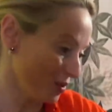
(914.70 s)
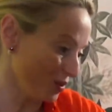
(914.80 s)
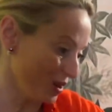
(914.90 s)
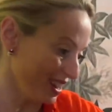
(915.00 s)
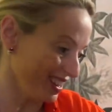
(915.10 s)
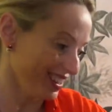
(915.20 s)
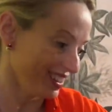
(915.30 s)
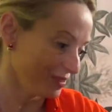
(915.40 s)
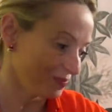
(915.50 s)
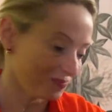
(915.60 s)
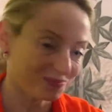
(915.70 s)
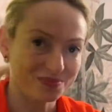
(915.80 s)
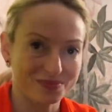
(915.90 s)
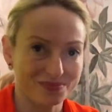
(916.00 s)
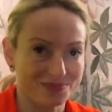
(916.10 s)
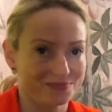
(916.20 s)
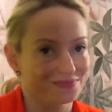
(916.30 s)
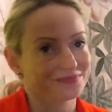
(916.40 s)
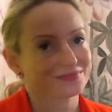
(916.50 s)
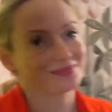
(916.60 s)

outside the box. Yeah, I decided